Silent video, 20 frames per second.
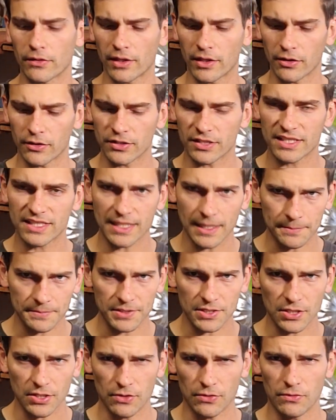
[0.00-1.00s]
than our skip
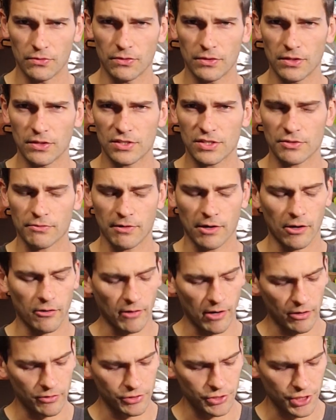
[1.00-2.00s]
tooth square
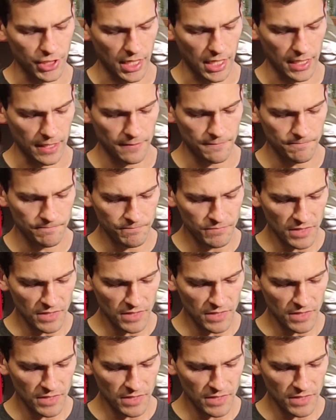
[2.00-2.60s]
ground chain.